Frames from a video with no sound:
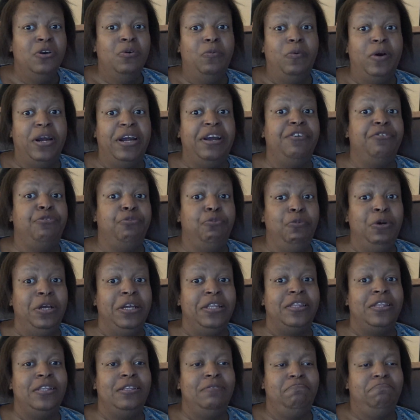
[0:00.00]
Whereas
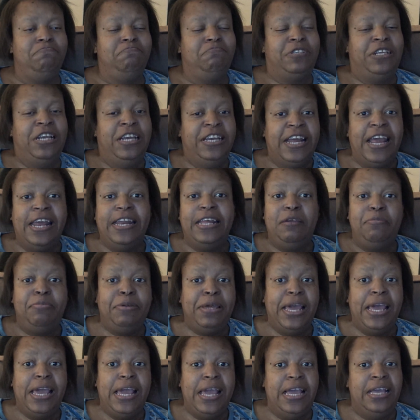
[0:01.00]
with
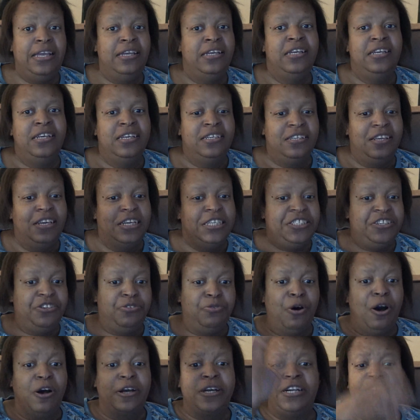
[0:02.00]
1080p, you can just
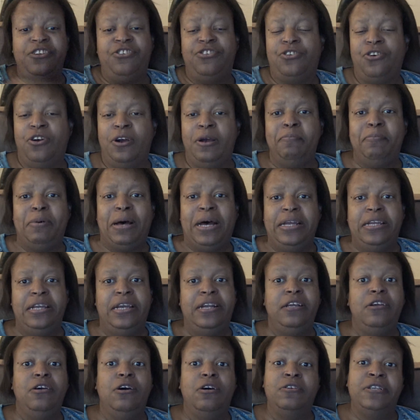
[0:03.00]
walk in the store and buy
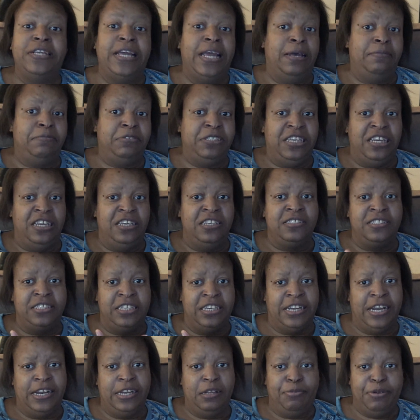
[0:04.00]
any old damn
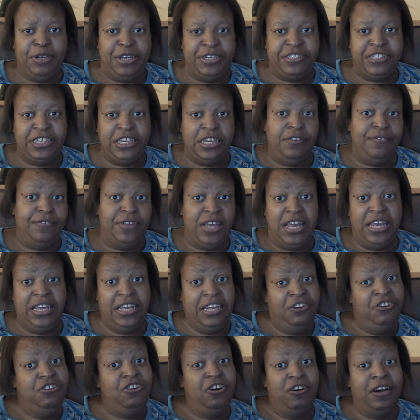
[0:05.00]
1080p
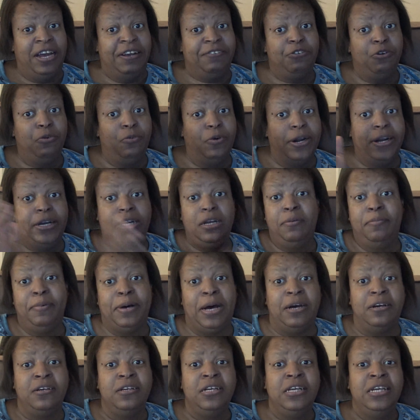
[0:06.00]
TV, and you don't have to worry
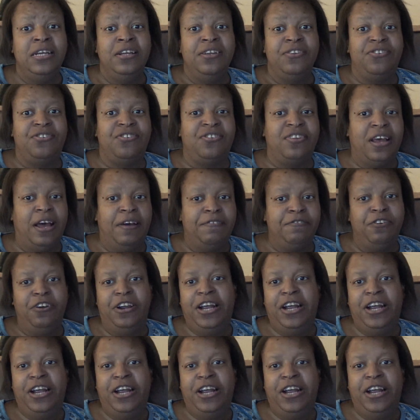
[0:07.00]
about stuff.